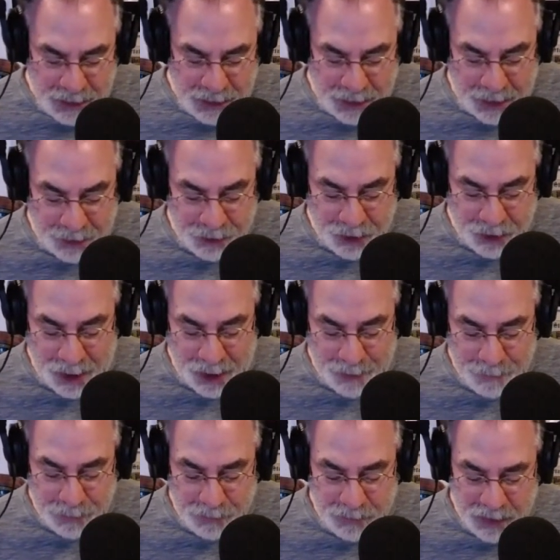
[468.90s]

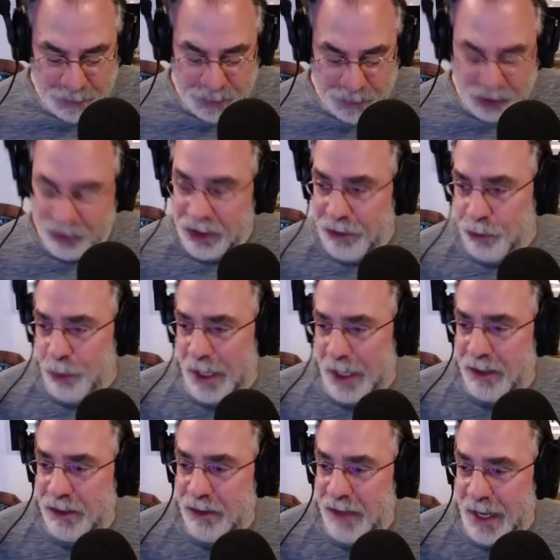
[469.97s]
And because he
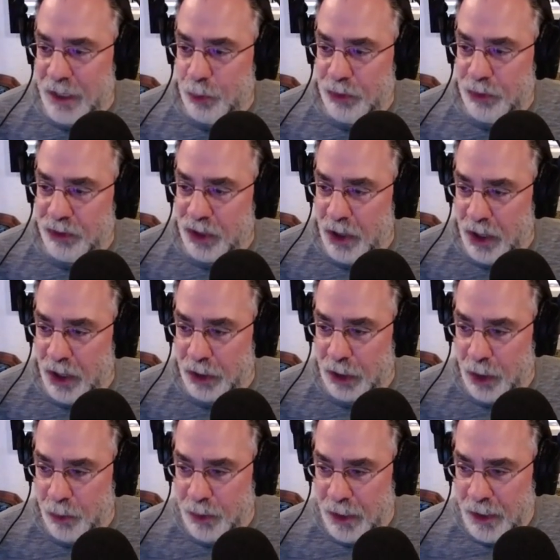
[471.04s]
threatened that he was going to
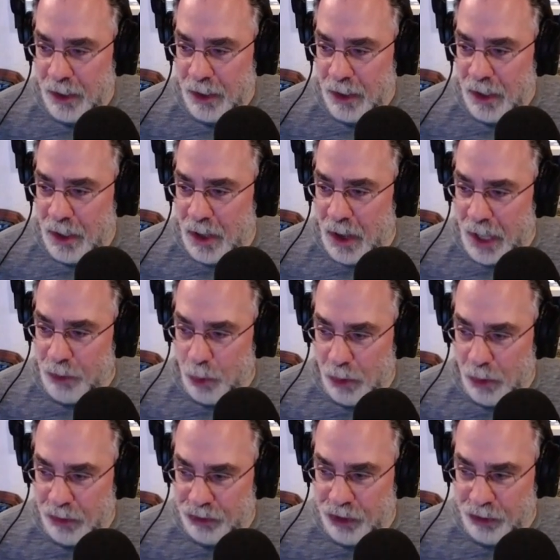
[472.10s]
unload on
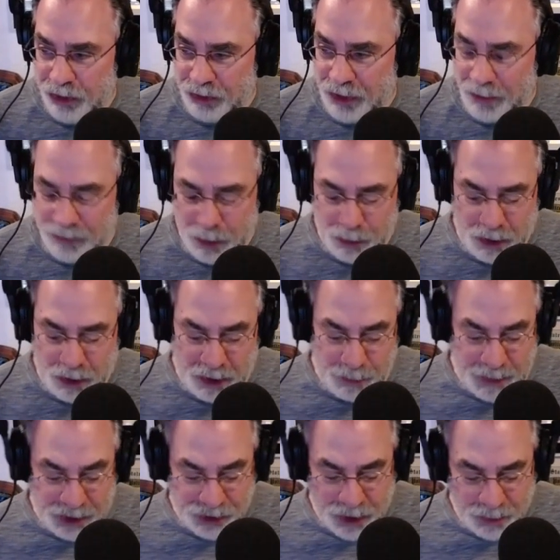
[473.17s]
all the dirty stuff going on in
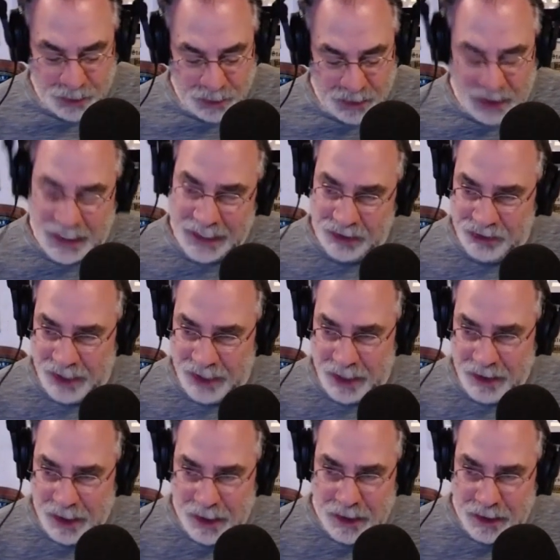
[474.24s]
Metro. And like I
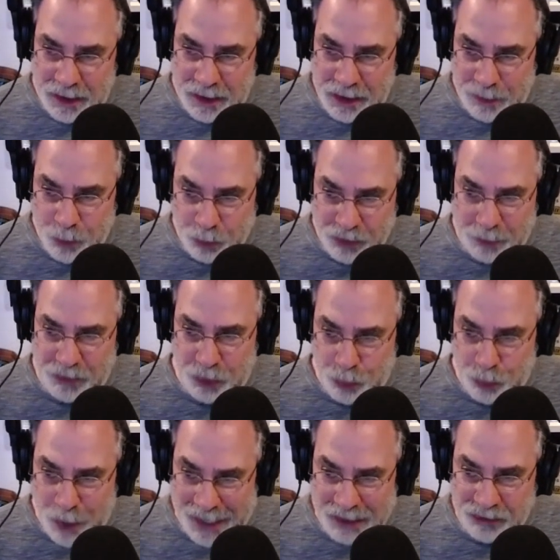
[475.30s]
said, and he moved up to
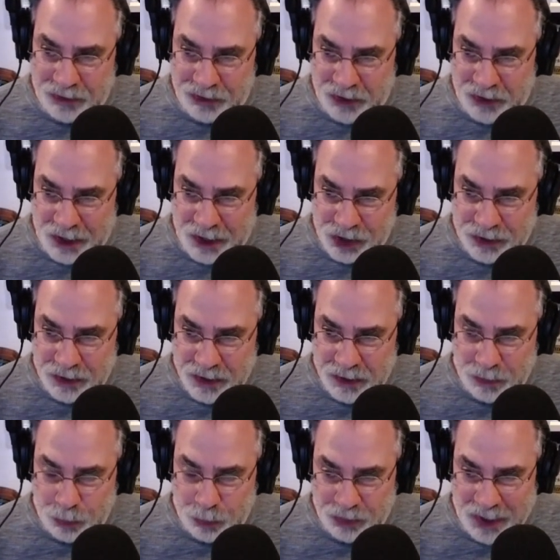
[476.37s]
the rank to sergeant,
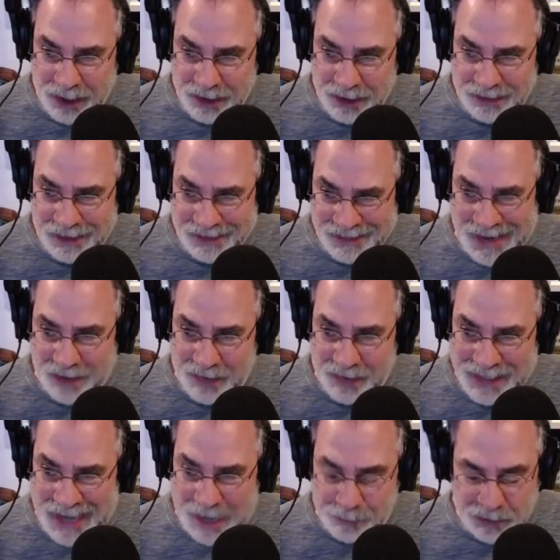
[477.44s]
lieutenant, and is now the
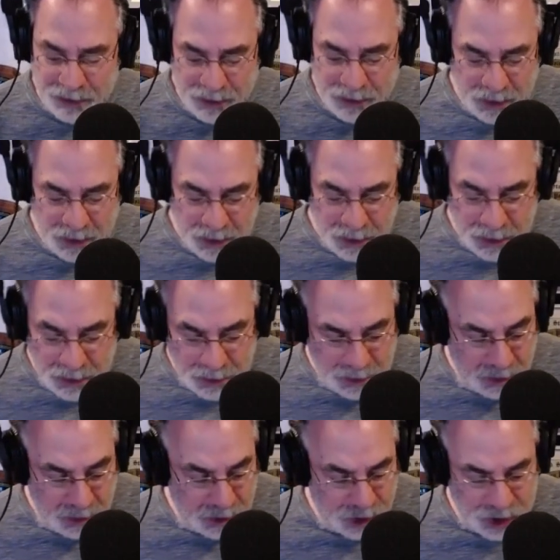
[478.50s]
captain
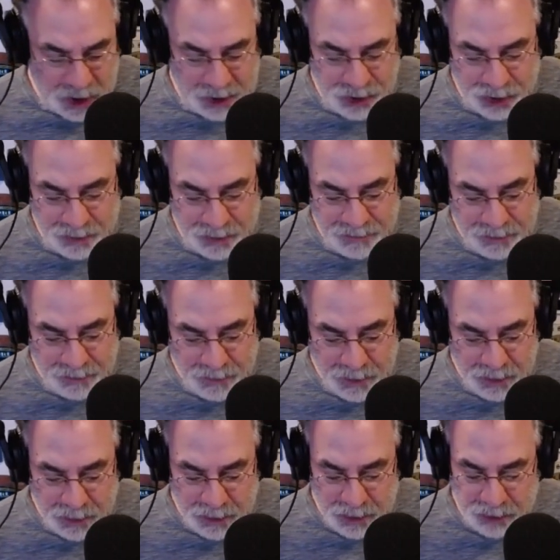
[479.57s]
in charge of
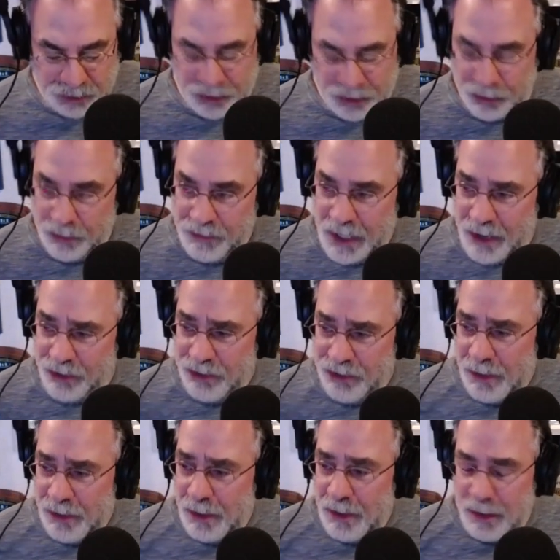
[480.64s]
internal affairs.
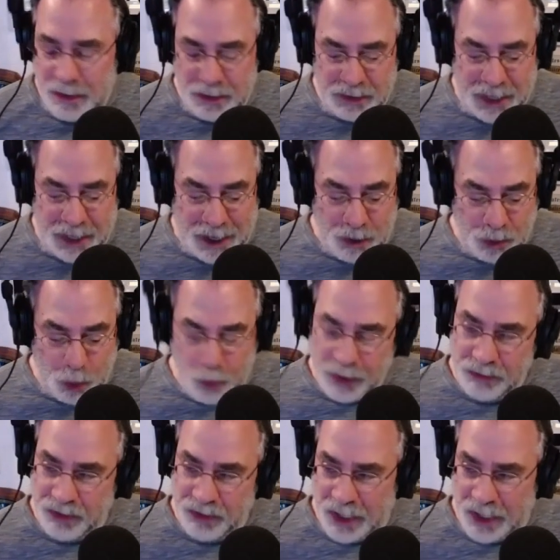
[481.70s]
Now, according to